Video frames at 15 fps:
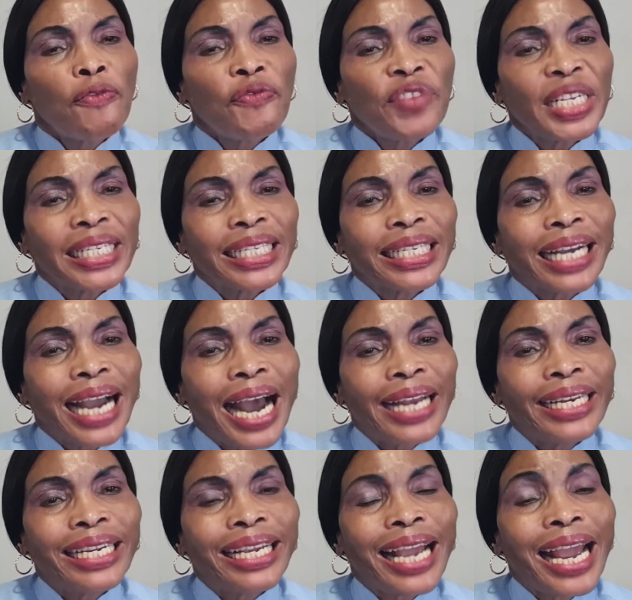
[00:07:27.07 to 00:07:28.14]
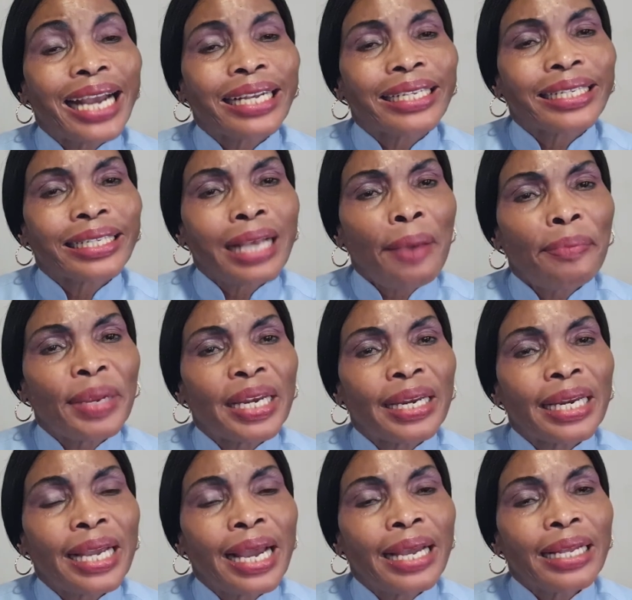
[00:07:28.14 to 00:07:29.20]
physically
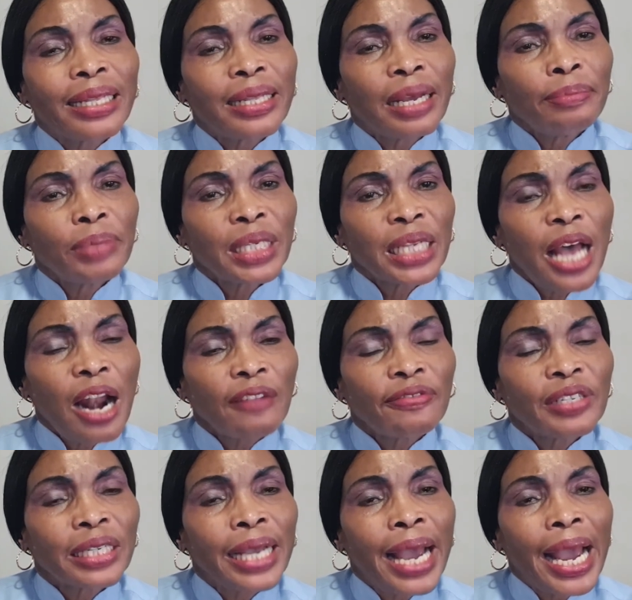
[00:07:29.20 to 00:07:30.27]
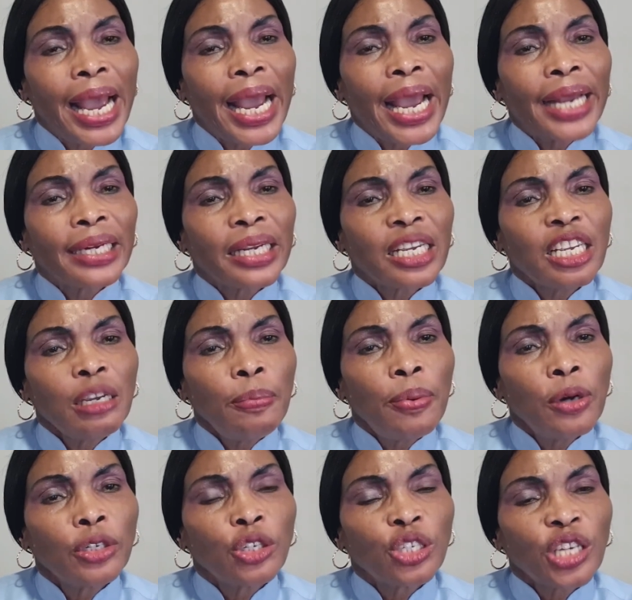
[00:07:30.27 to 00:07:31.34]
examine themselves and keep
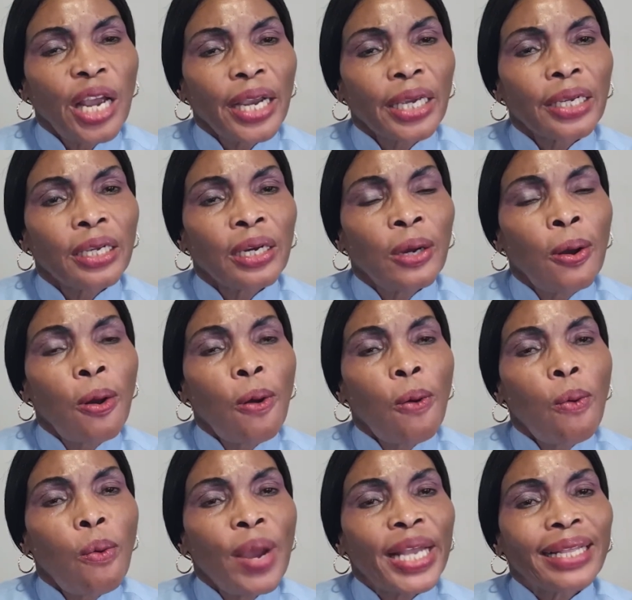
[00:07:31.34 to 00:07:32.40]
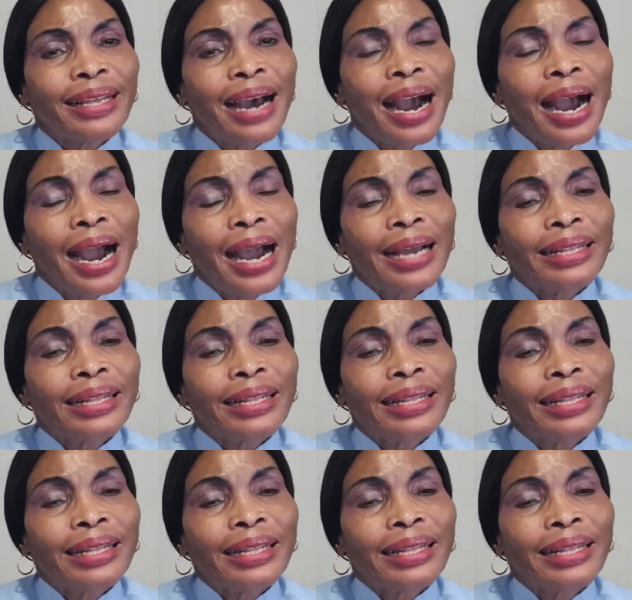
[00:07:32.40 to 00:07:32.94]
on checking whether